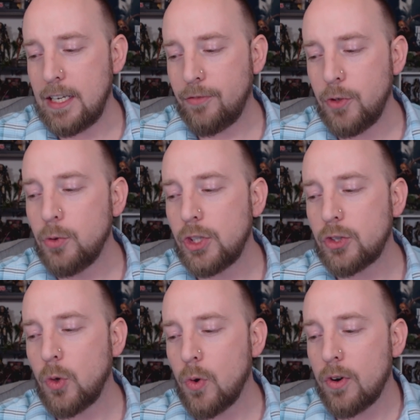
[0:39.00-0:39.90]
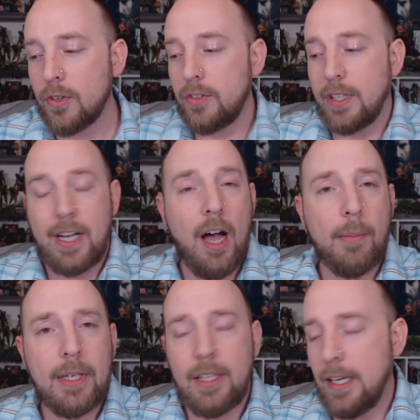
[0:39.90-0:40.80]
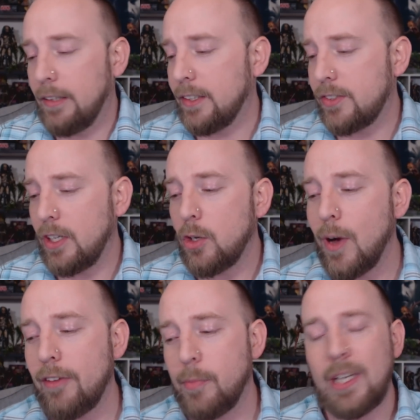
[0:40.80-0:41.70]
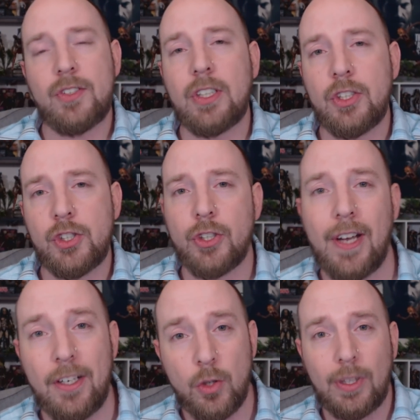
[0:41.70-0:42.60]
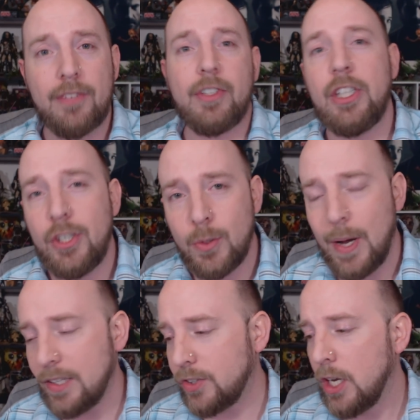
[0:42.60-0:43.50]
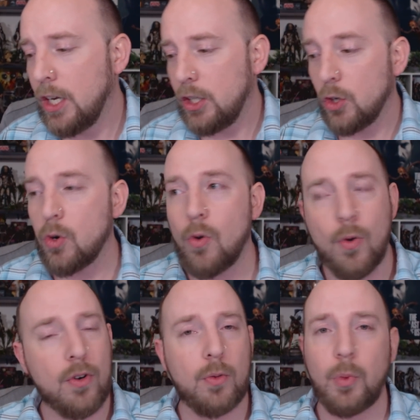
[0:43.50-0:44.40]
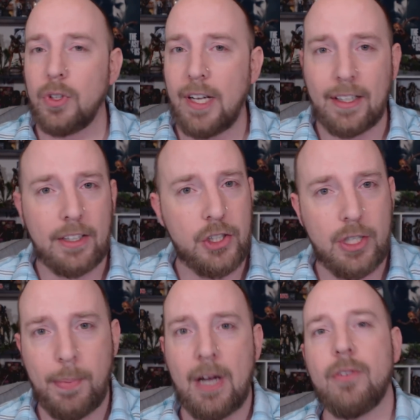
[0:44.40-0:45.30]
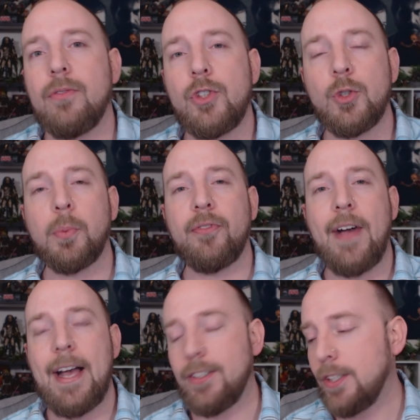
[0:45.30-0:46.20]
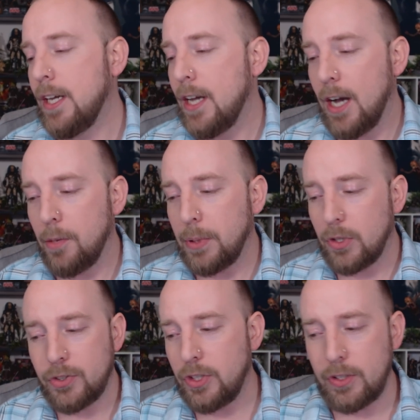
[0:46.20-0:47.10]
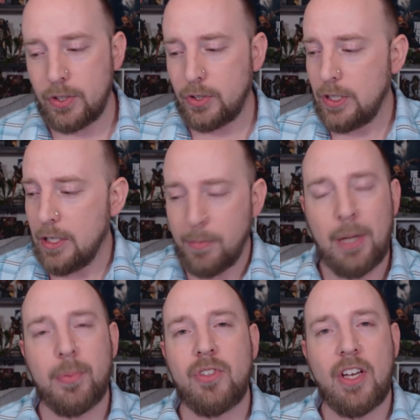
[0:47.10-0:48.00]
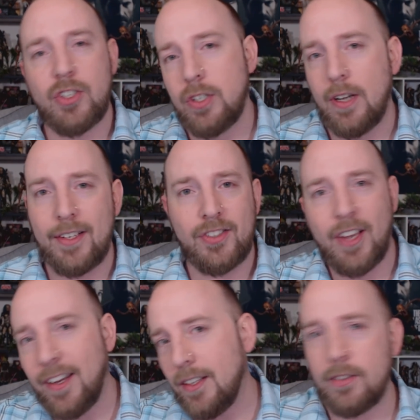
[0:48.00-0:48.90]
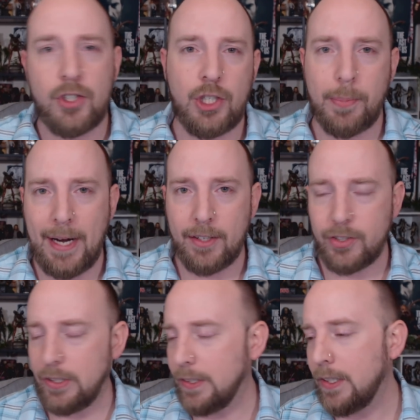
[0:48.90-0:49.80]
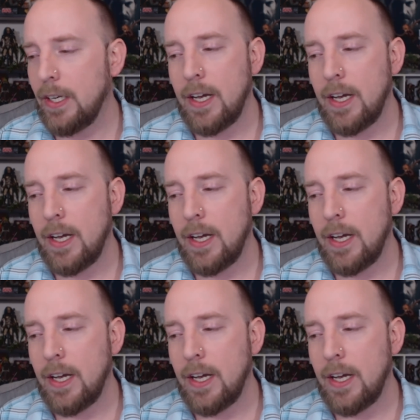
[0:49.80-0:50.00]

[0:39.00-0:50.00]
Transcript: if you just ordered the comic, and let's say you have my signature and you live in the U.S., your order will likely ship out super fast because it's in my possession. I sign it, ship it out to you.